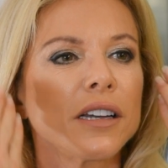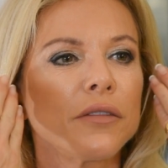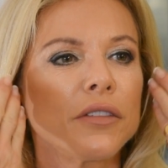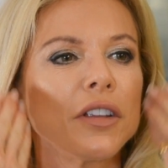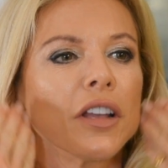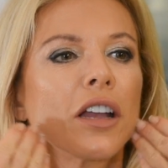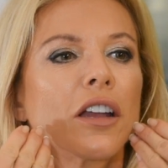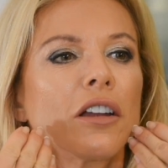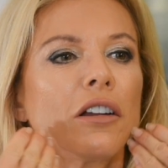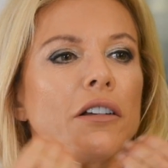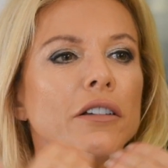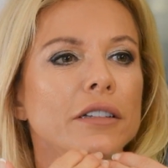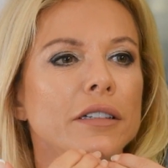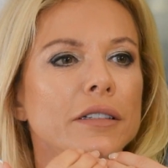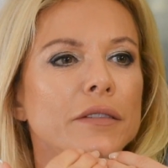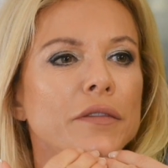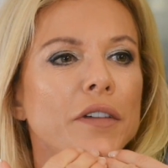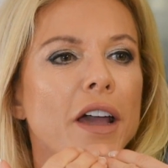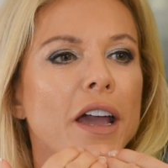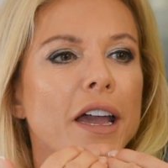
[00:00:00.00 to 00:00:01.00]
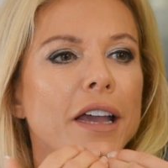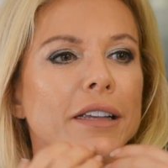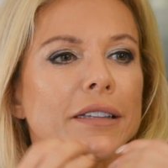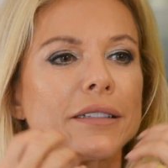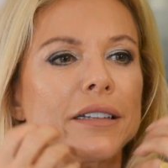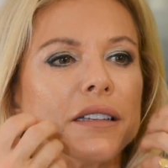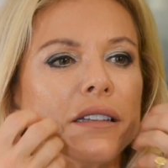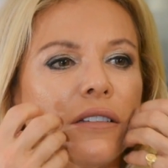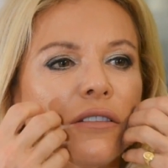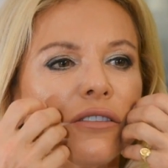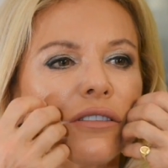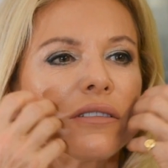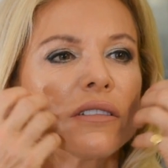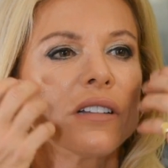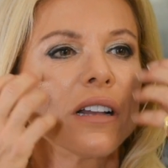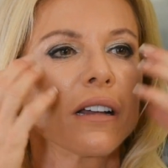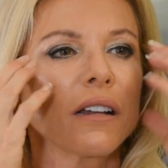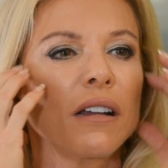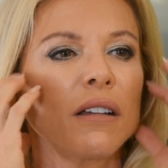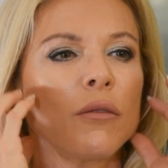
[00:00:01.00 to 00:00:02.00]
to have an angular face, and it's
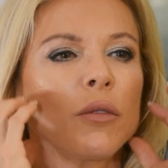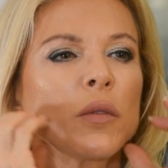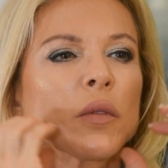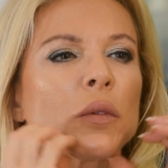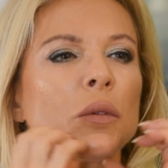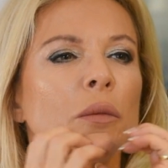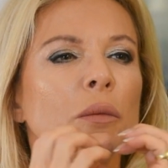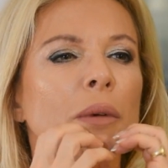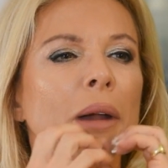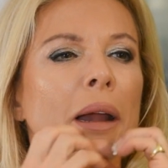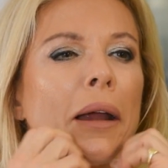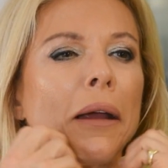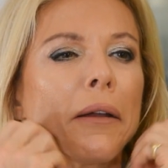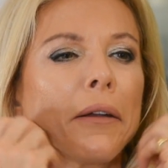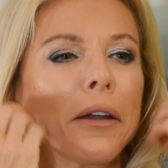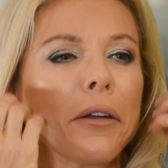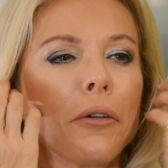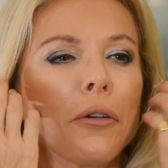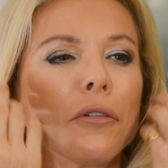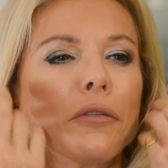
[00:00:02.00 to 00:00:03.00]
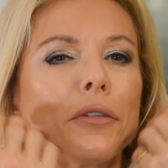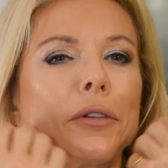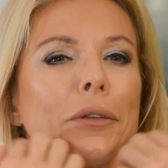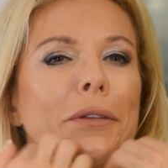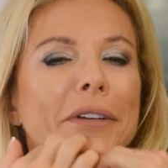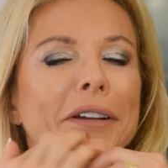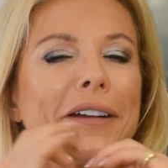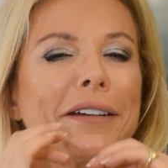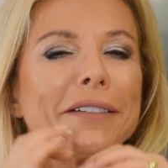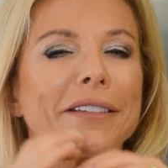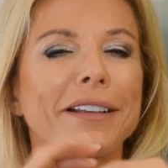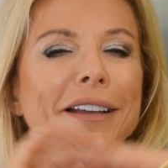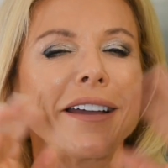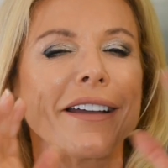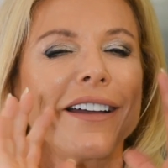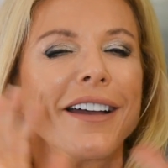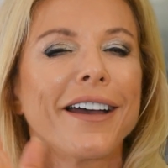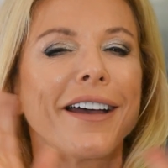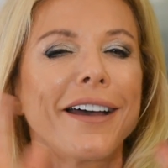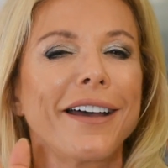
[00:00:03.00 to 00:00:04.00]
just like, it was all round and over. I was like,
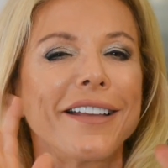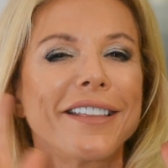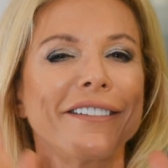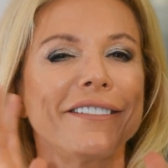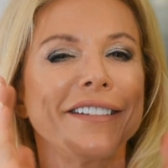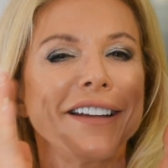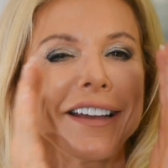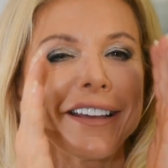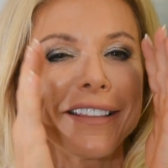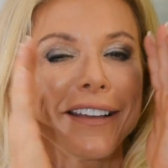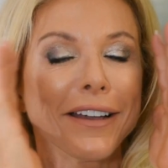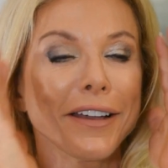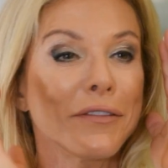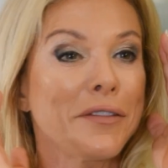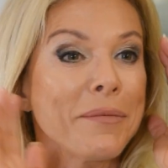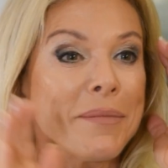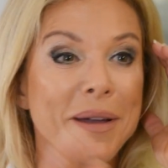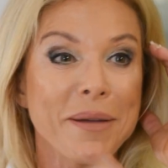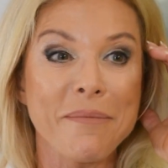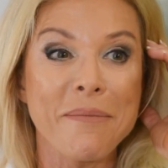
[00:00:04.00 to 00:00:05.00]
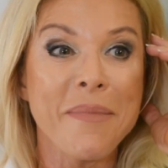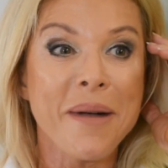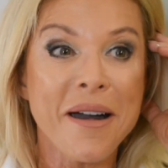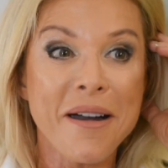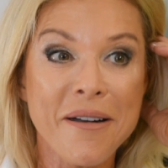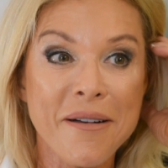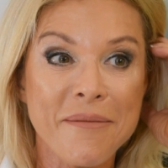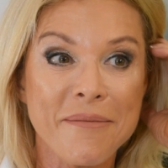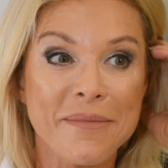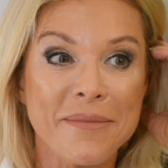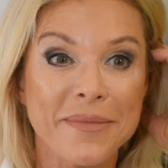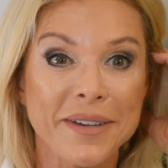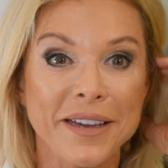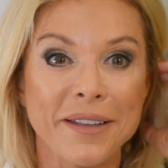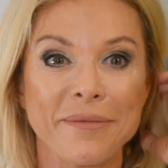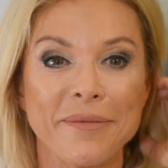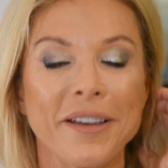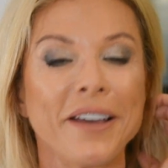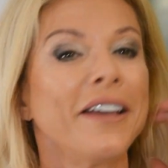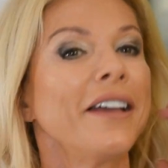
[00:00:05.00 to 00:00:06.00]
ah, I don't like that. Even my mom,
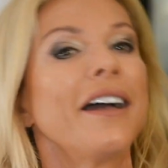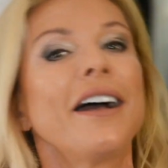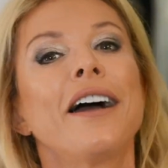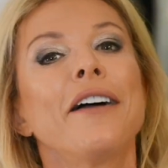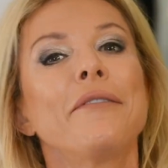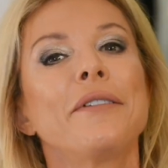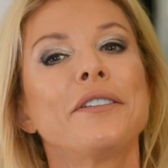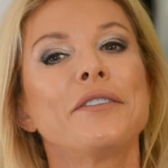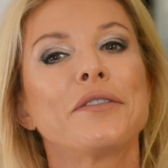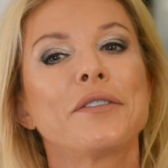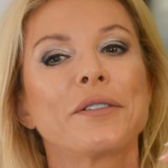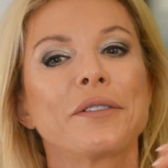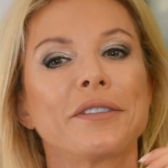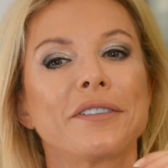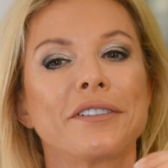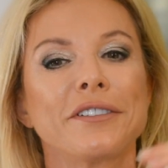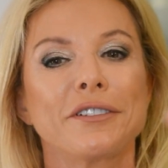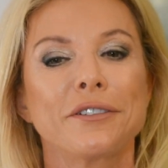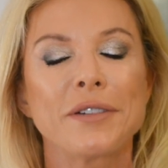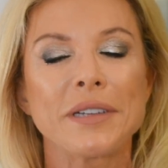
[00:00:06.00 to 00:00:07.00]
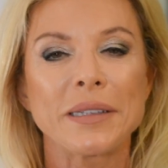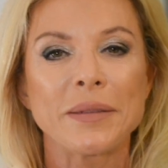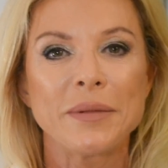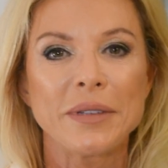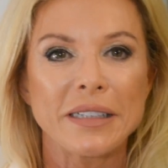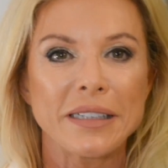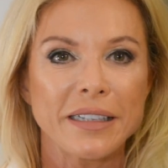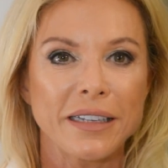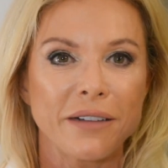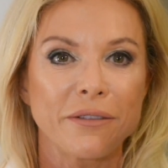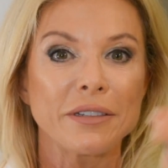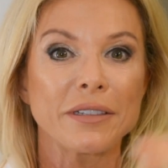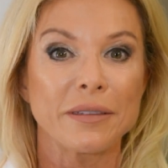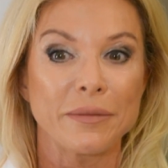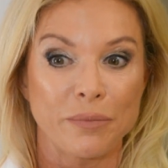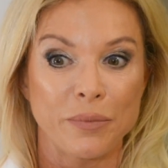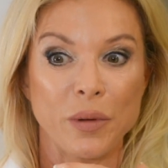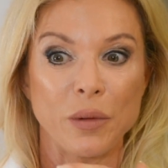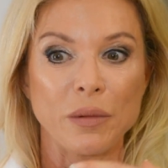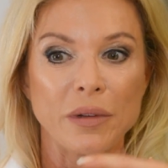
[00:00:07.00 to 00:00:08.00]
I went to Christmas and I
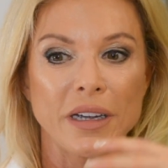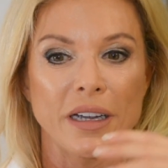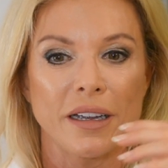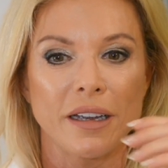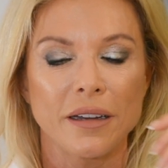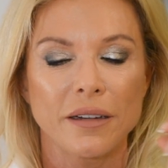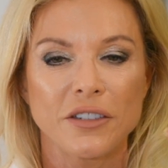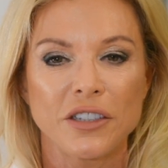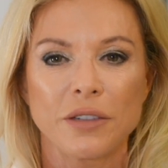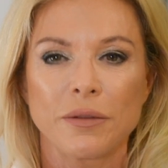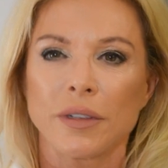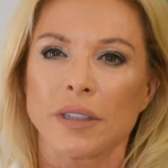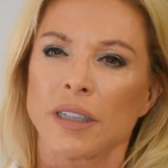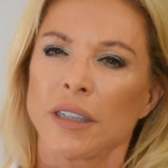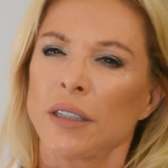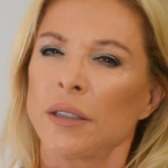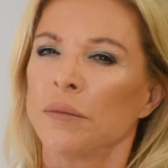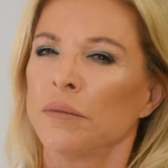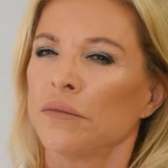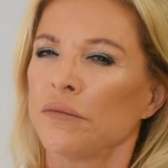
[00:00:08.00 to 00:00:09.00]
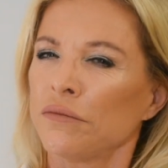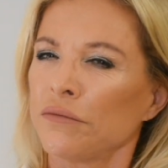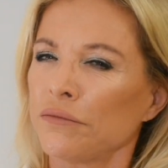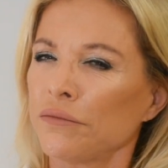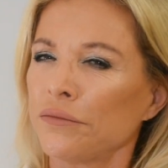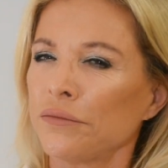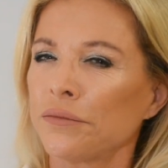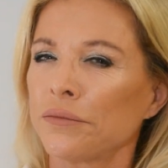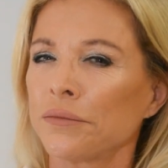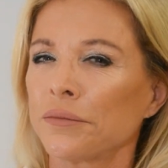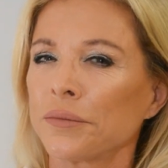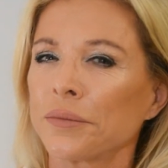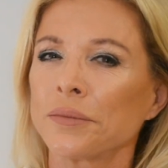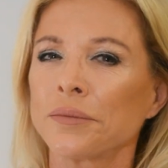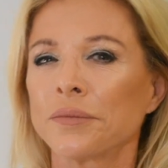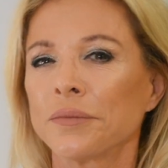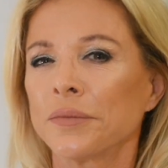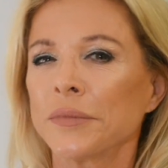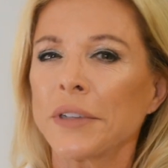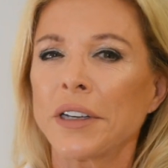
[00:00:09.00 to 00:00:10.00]
was bulking, and she went,
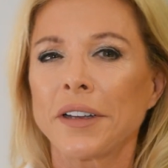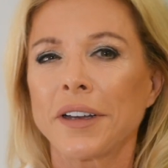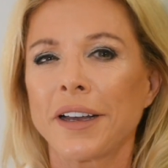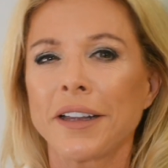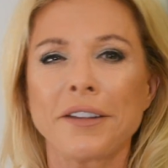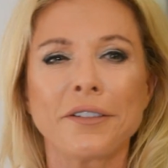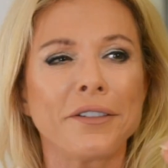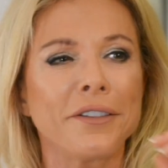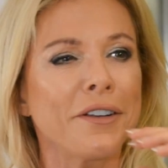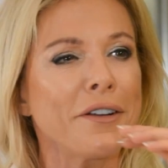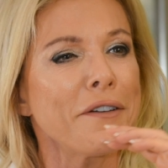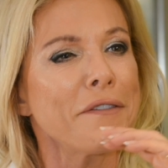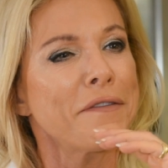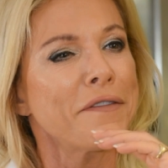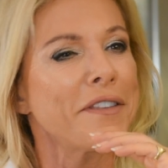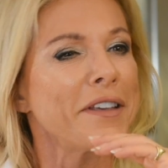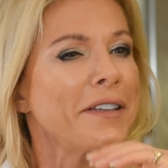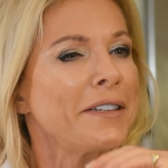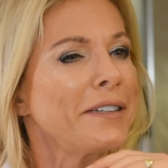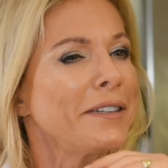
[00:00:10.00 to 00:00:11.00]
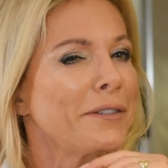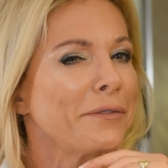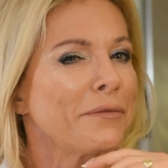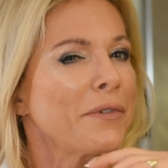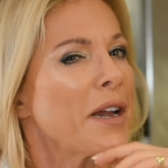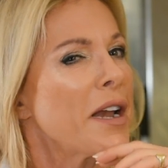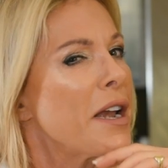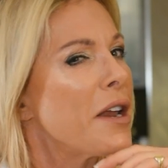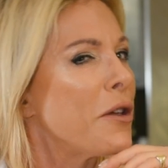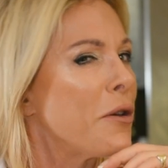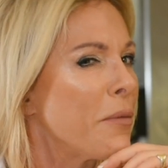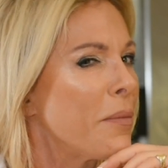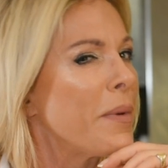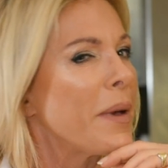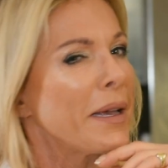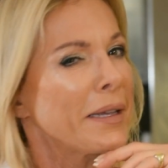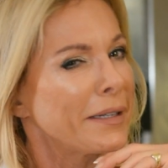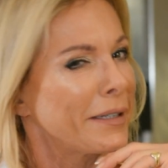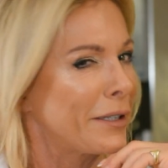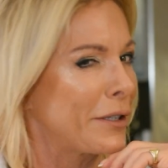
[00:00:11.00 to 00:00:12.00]
I don't know if this is really your
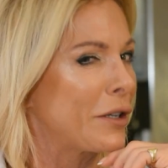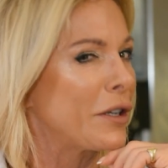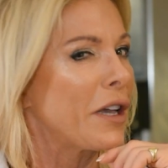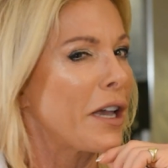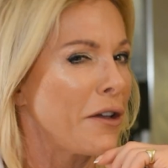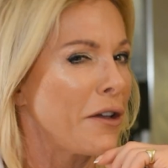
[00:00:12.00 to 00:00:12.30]
best